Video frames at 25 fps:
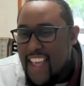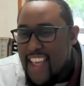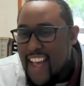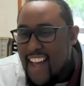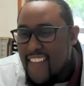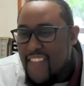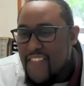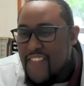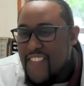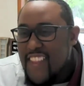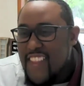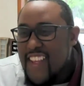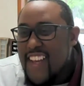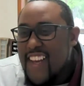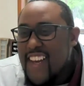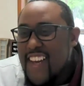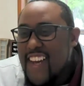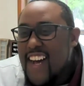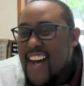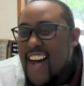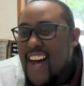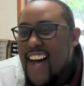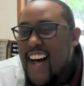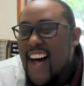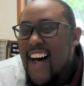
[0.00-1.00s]
Yeah.
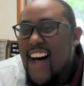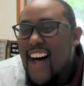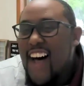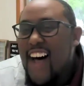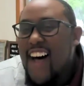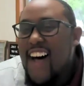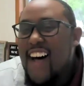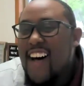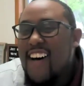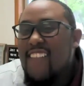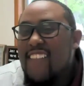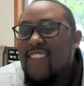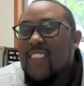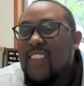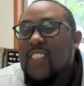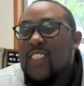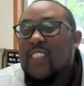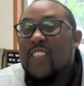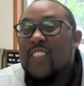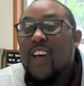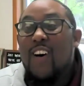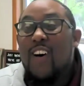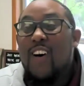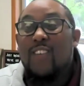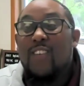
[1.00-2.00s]

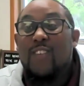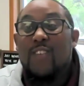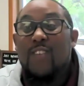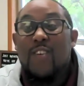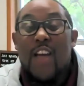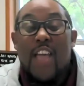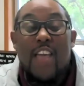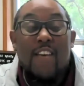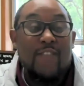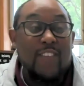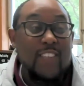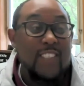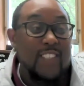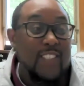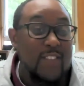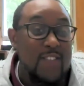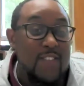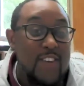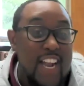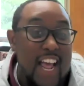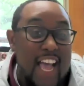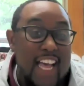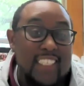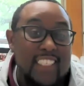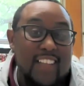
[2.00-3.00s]
So if a
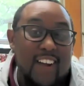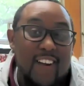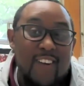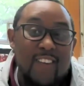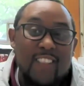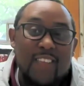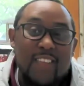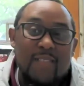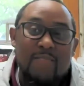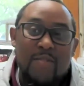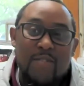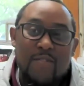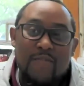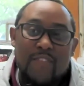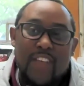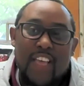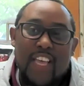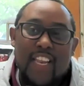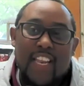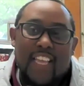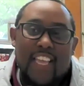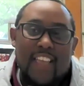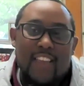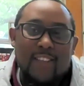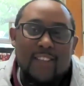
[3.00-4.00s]
student has early
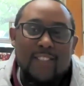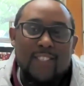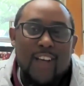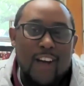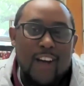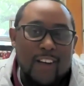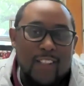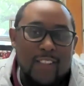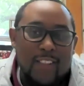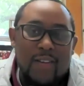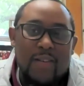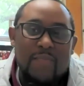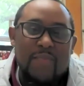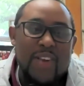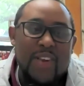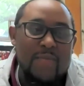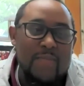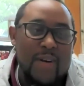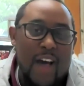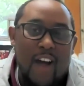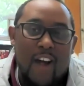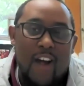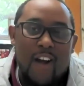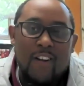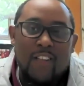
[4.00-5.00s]
move-in, can you talk a little bit
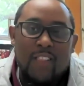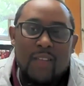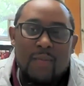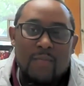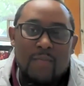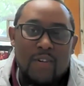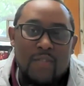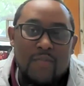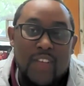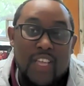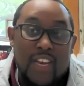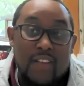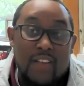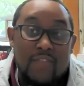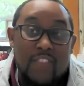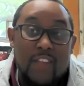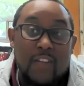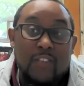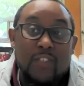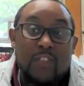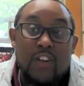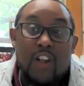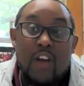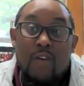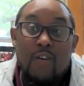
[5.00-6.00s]
about early move-in if
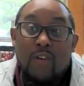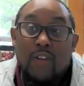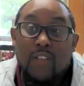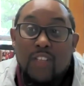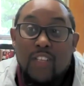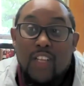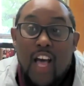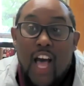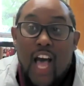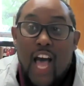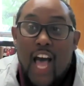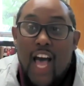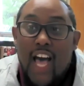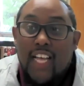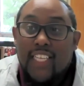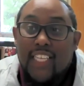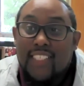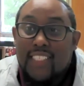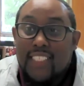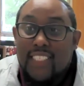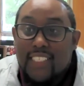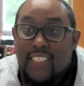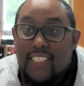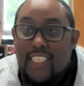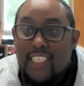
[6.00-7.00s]
there's no
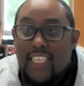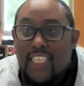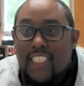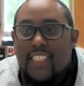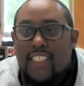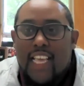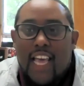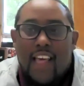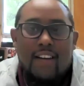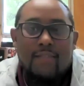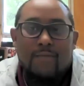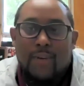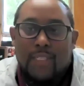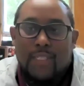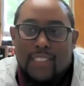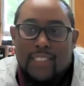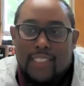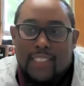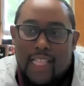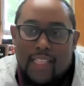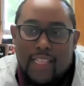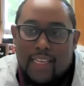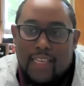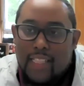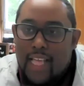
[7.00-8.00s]
assistance? Kind of what's
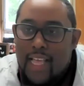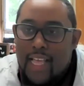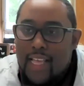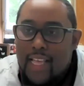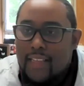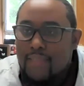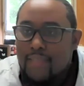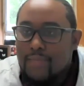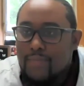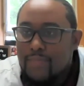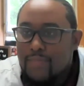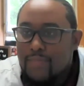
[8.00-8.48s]
that look like?